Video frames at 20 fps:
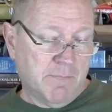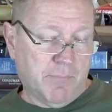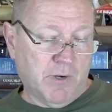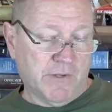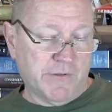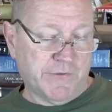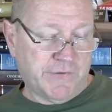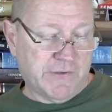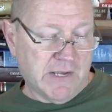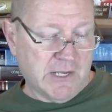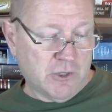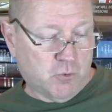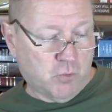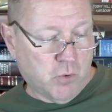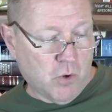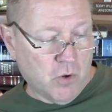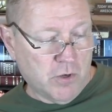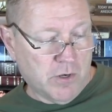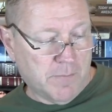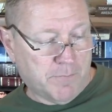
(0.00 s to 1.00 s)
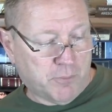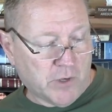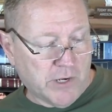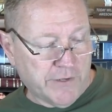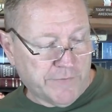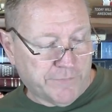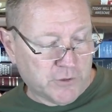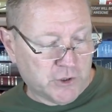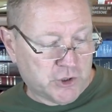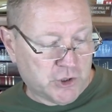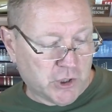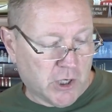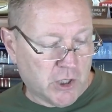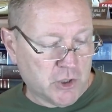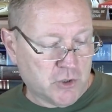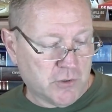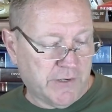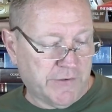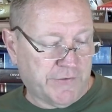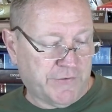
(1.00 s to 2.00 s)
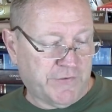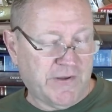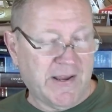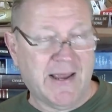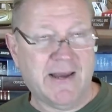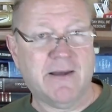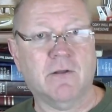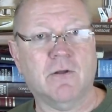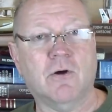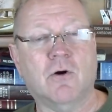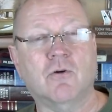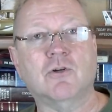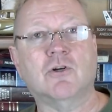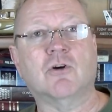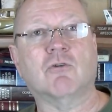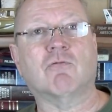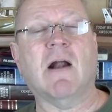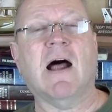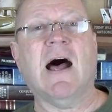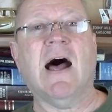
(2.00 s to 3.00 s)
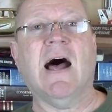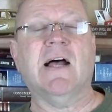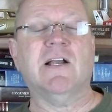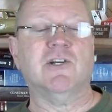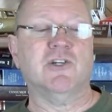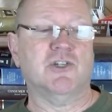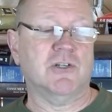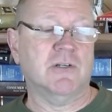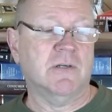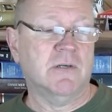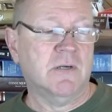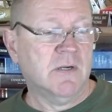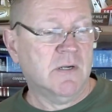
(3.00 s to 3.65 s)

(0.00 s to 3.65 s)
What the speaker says: but instead quoted a price for a charger in a standalone garage.